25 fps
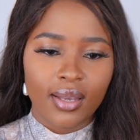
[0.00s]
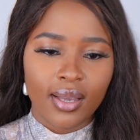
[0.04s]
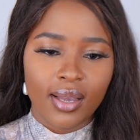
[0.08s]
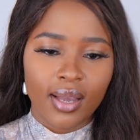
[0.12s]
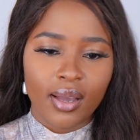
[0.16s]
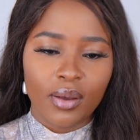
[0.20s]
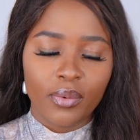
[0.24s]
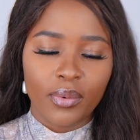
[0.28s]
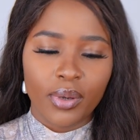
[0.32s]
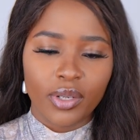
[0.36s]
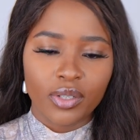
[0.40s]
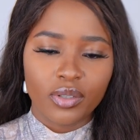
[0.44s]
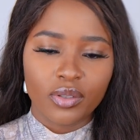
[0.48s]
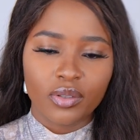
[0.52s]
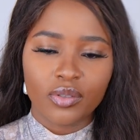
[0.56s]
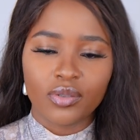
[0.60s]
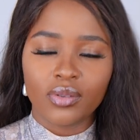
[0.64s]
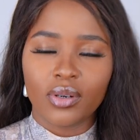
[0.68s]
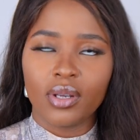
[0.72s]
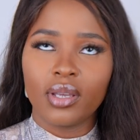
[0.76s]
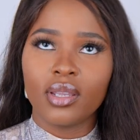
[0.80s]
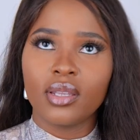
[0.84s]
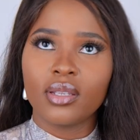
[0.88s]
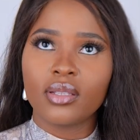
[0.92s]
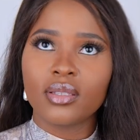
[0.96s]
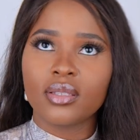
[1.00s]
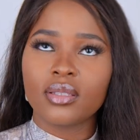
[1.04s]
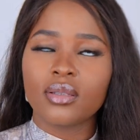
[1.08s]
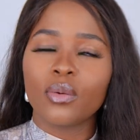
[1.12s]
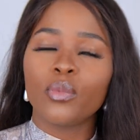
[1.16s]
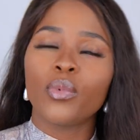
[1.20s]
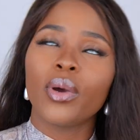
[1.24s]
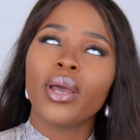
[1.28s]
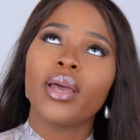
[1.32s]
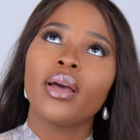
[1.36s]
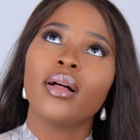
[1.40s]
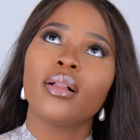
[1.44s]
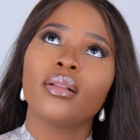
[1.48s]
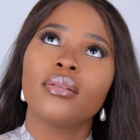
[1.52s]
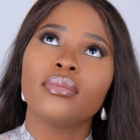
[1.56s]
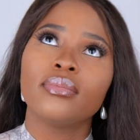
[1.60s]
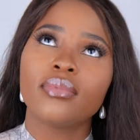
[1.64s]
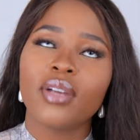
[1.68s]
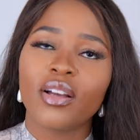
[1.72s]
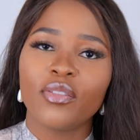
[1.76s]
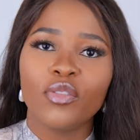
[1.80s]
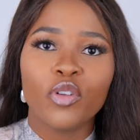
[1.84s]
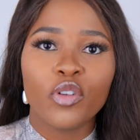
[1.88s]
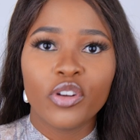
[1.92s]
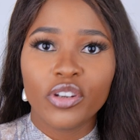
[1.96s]
Can't wait to try this. Well,
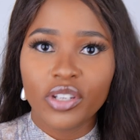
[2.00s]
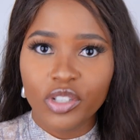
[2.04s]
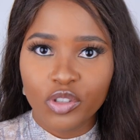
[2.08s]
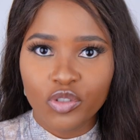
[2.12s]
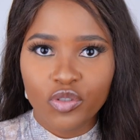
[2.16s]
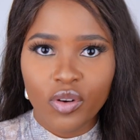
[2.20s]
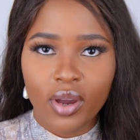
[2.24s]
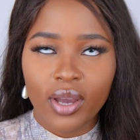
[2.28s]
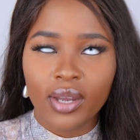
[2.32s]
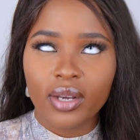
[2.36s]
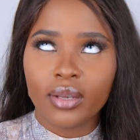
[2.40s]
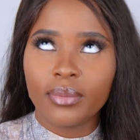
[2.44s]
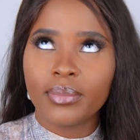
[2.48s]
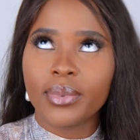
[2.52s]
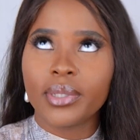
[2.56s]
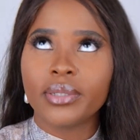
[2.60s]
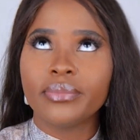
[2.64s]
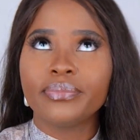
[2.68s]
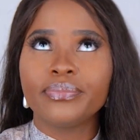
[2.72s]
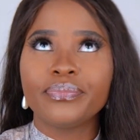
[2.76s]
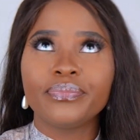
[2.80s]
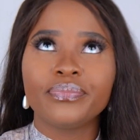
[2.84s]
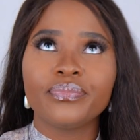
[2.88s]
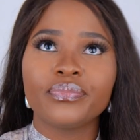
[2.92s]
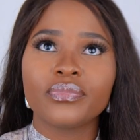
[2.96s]
I've already tried it, but